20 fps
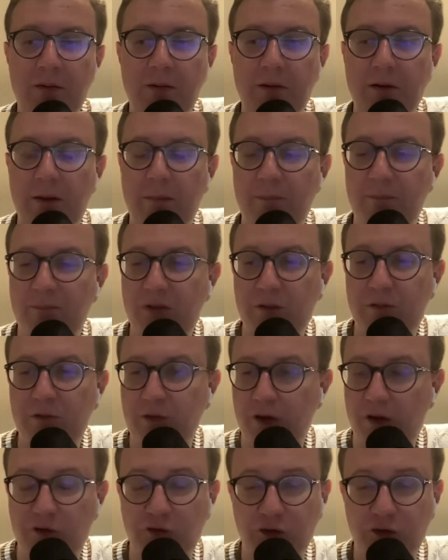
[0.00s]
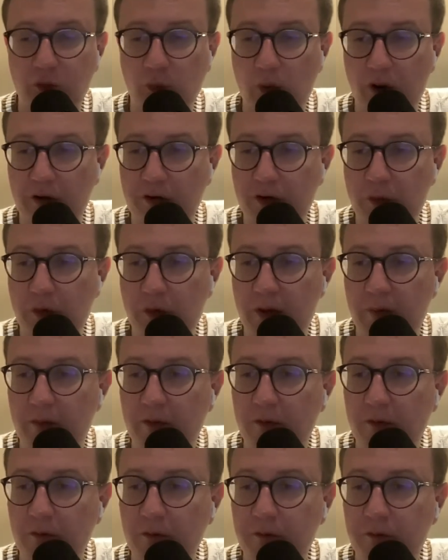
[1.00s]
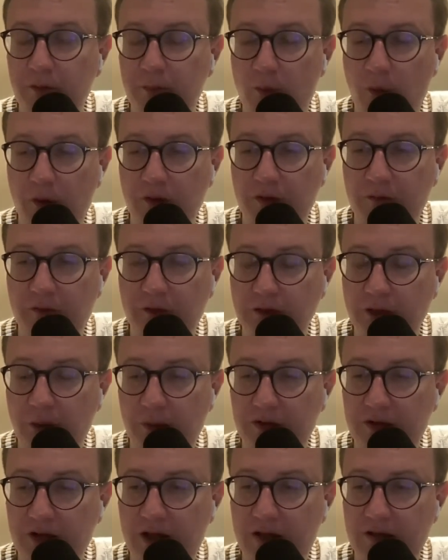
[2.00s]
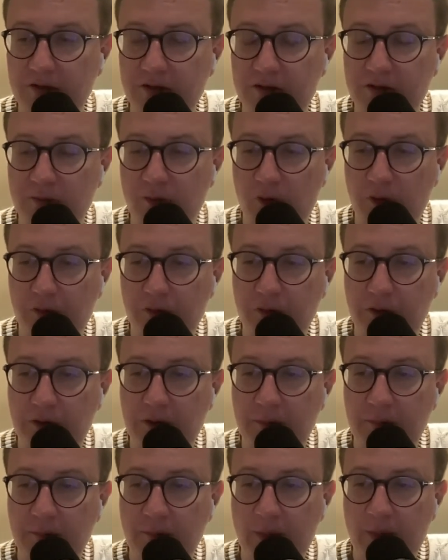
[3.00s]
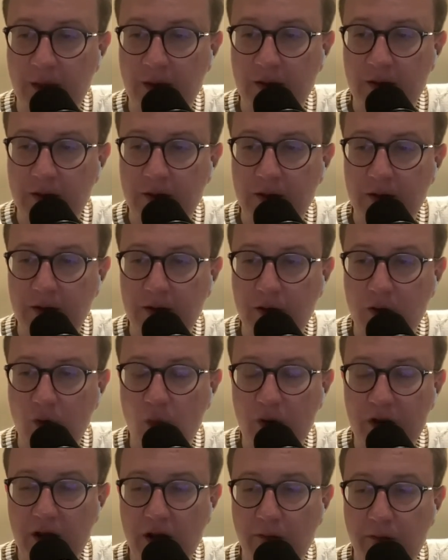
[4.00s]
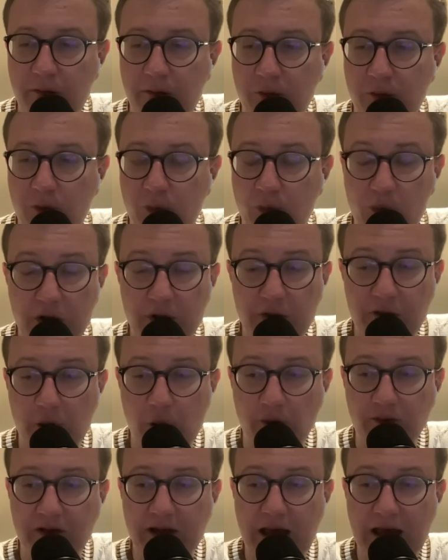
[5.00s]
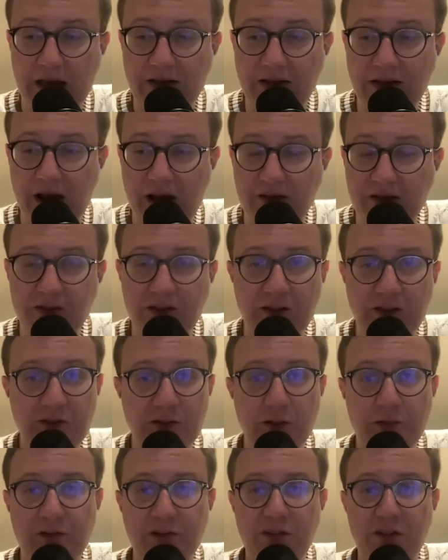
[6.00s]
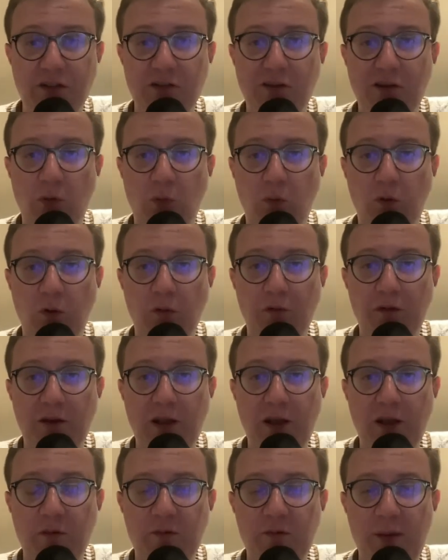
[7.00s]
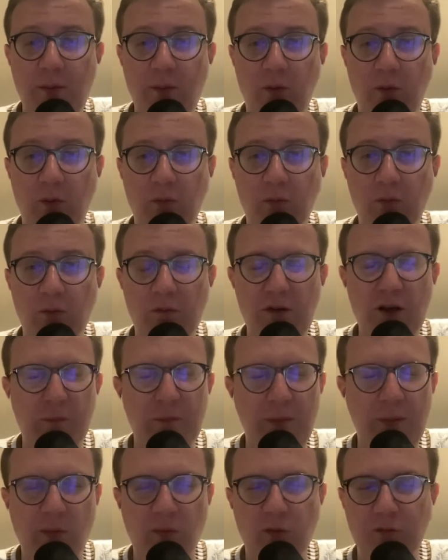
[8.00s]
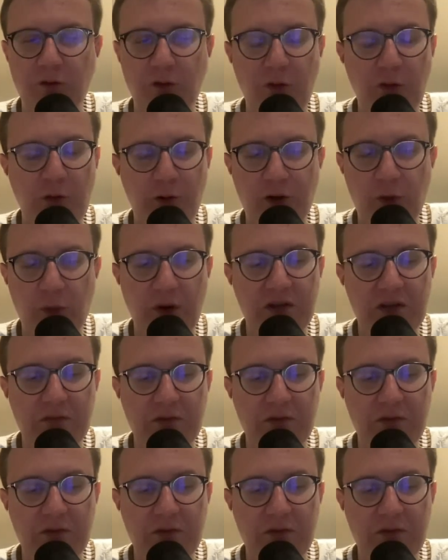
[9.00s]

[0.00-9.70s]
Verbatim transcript: Um, if you're not sure where you want to move for more for lower taxes, more freedom, uh, we offer one of the only agnostic services in the world that helps people. We've helped people move to 31